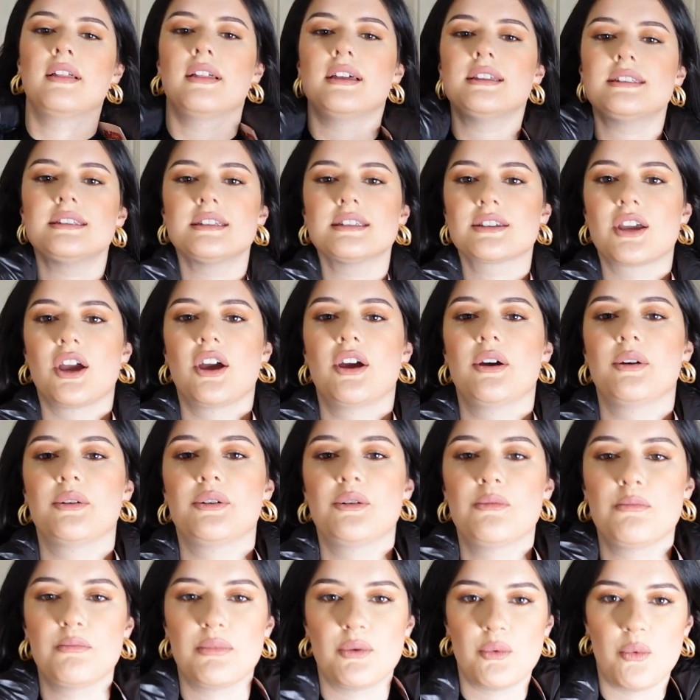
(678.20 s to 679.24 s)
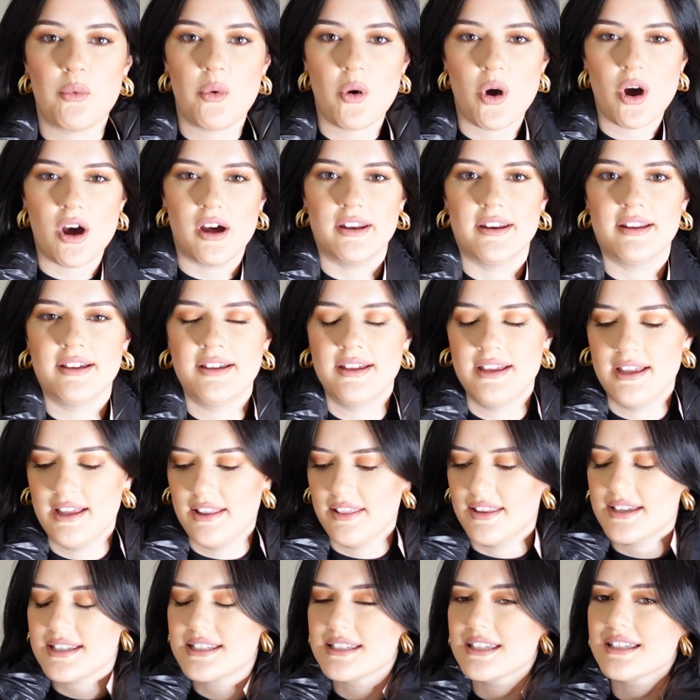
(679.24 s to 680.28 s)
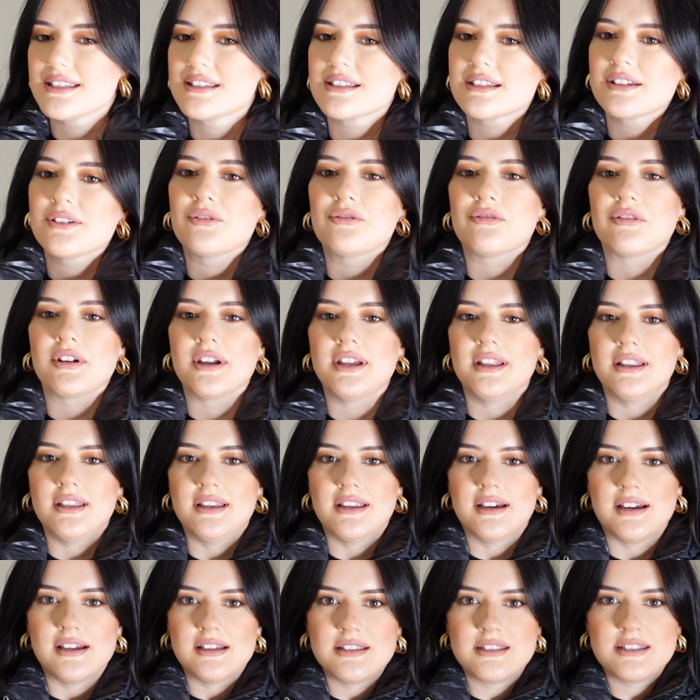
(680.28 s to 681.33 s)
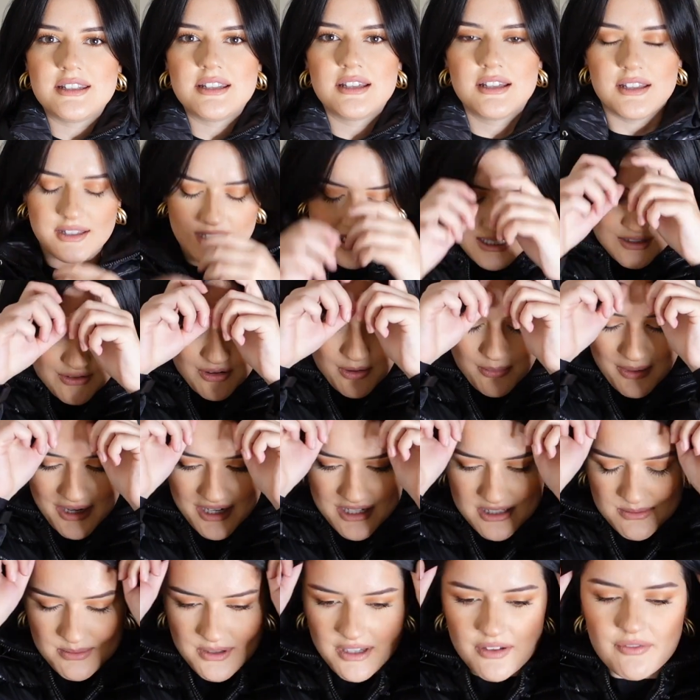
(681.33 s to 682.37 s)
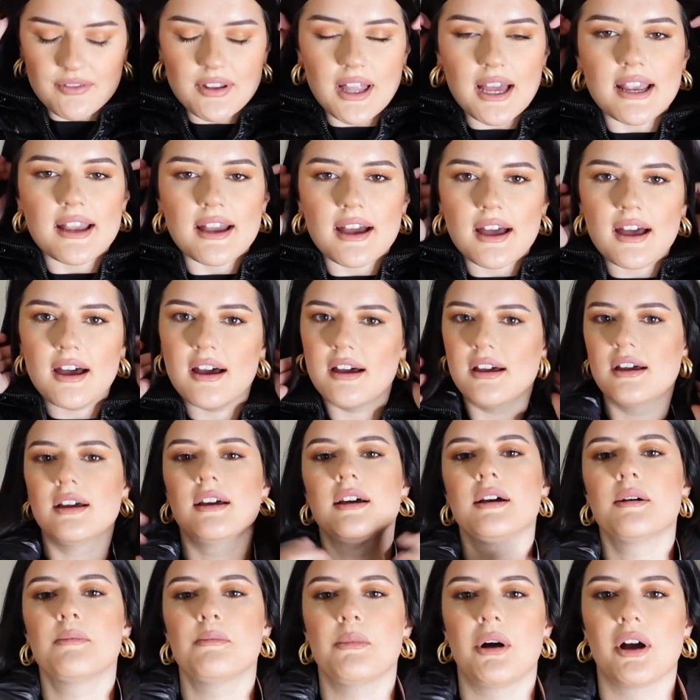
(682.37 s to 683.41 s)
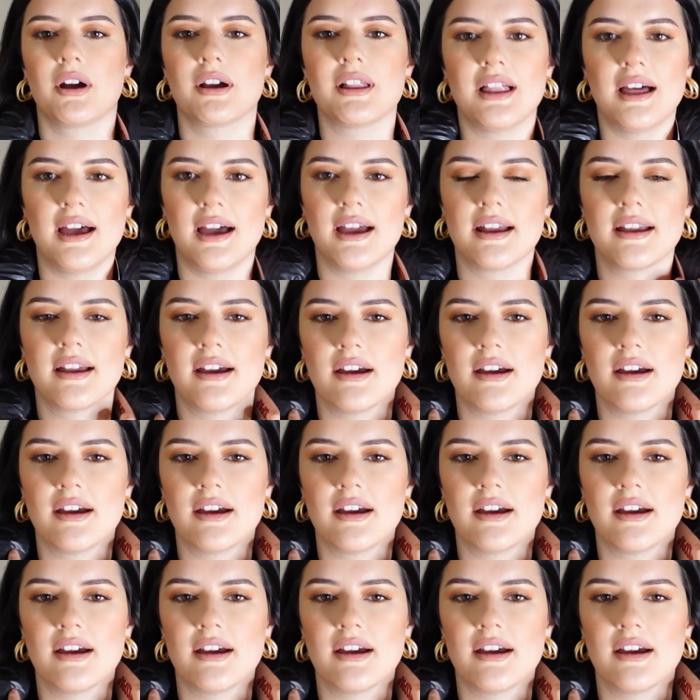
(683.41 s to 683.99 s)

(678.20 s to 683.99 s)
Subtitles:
this is coat number one. This is really nice. This reminds me of like a Moncler